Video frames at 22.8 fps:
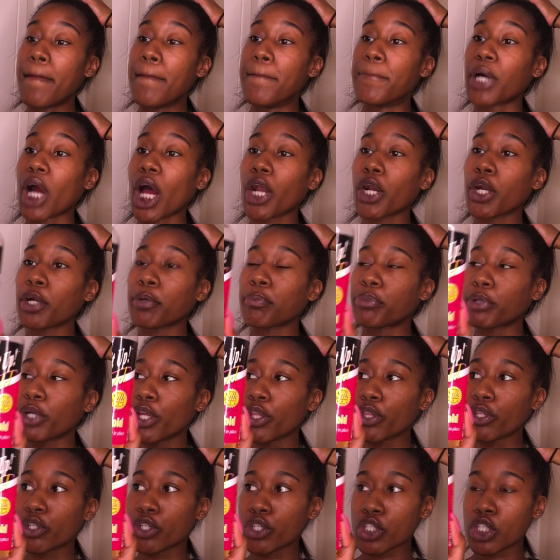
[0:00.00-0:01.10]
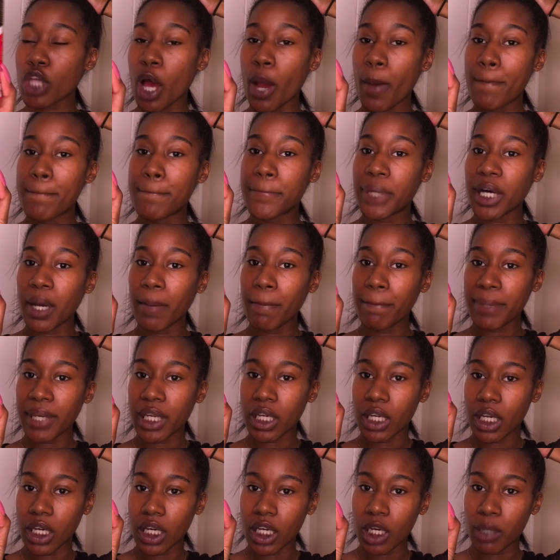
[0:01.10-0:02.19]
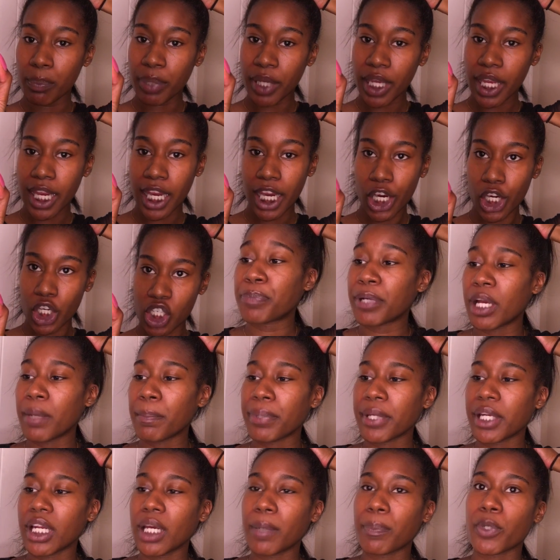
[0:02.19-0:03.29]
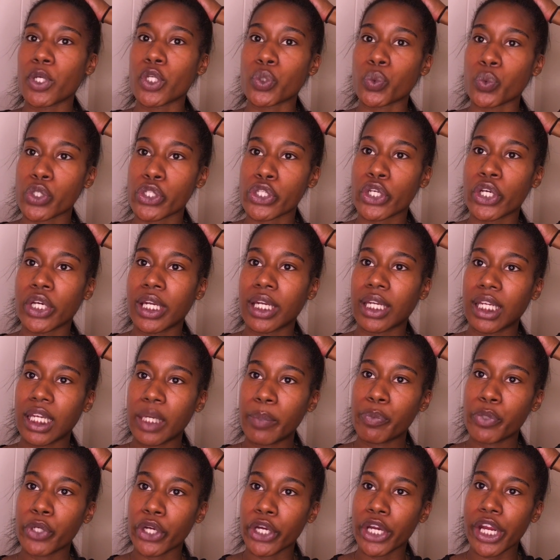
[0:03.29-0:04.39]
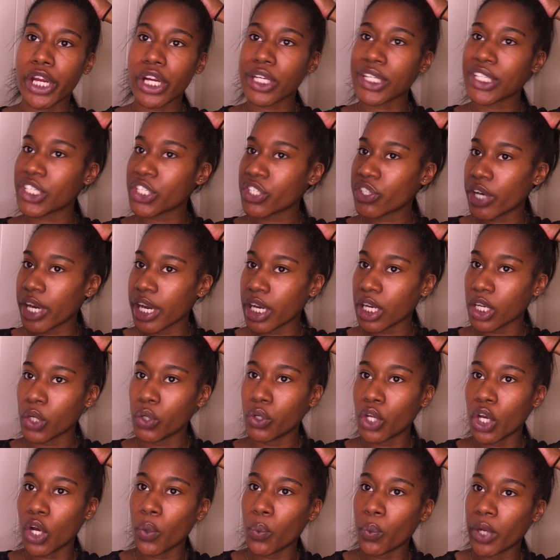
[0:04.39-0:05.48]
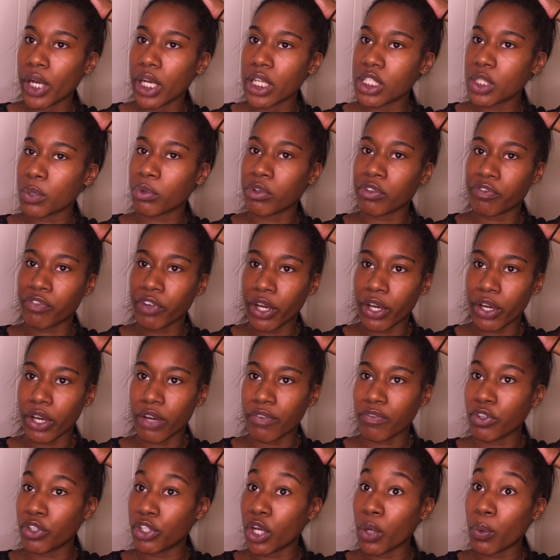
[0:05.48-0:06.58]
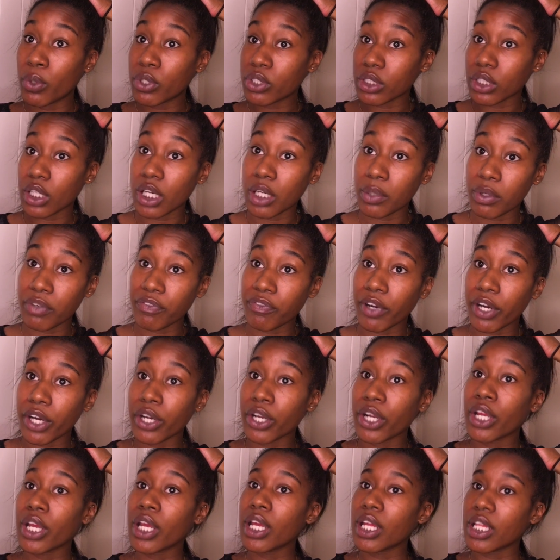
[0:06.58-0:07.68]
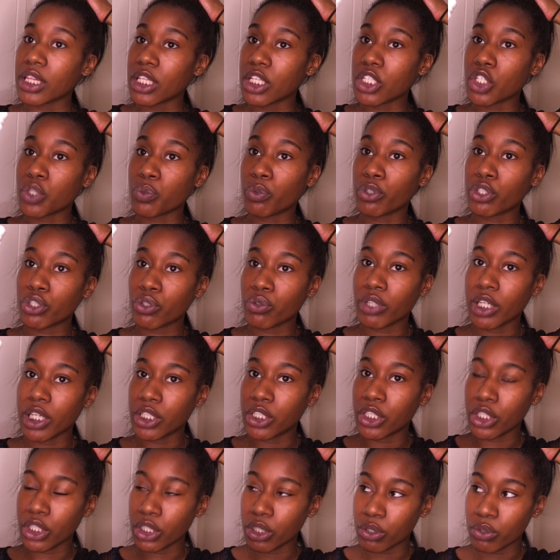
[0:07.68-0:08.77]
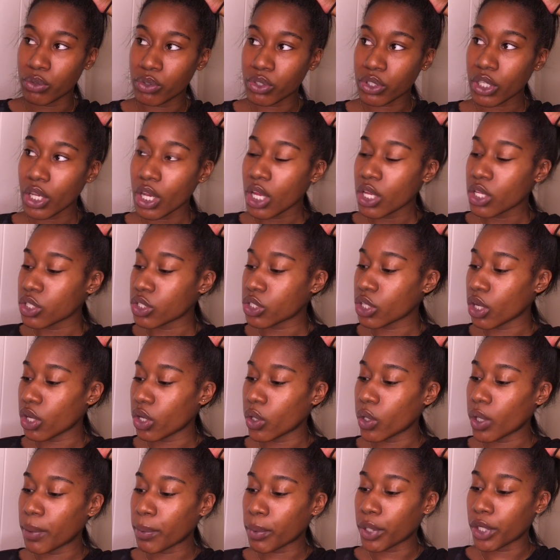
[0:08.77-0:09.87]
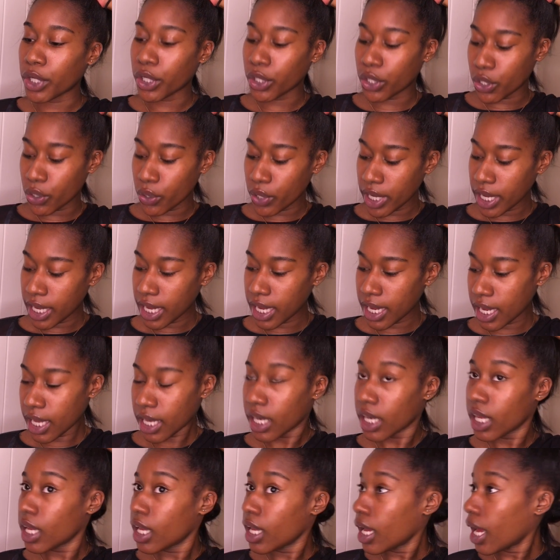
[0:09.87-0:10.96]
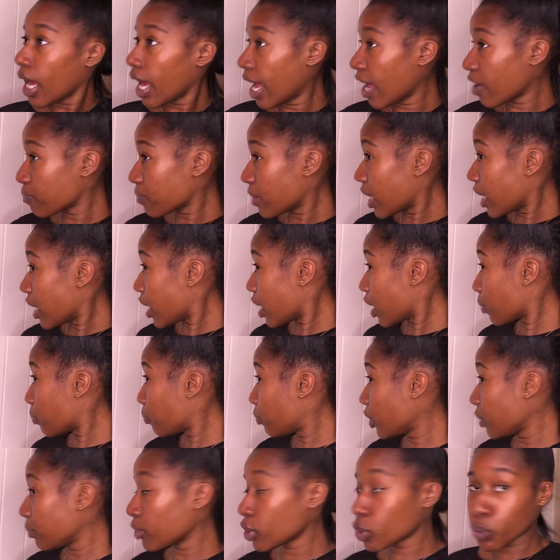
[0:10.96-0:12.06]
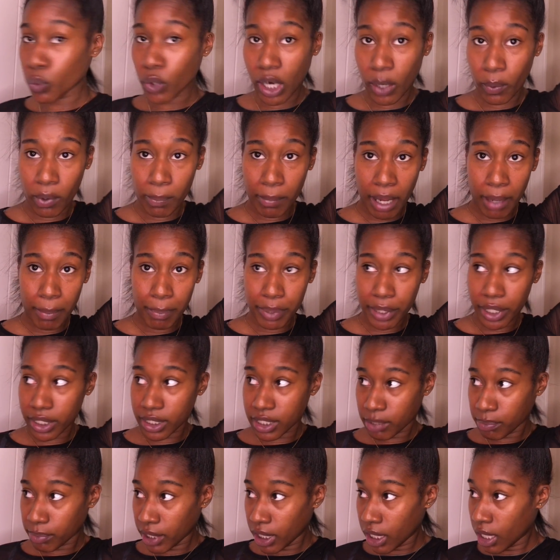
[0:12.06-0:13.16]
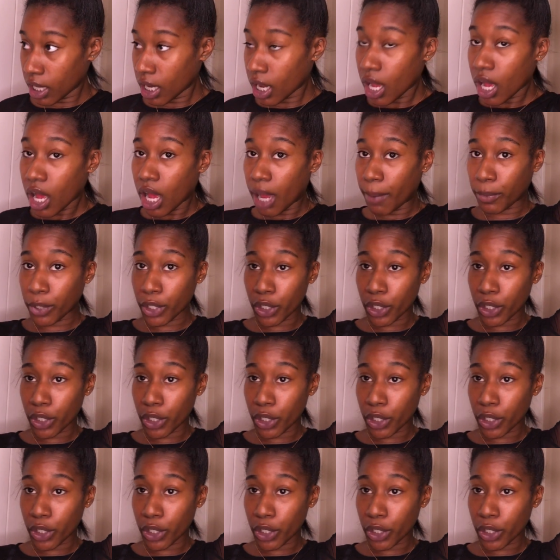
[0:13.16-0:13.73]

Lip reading: Bronner Brothers Pump It Up hair. Pump It Up is what's gonna keep your hair straight. You don't want it to revert. If you don't want your hair to revert, this is what you need to use. So I'm gonna go ahead. I have my hair pretty much where I want my bun to be. I'm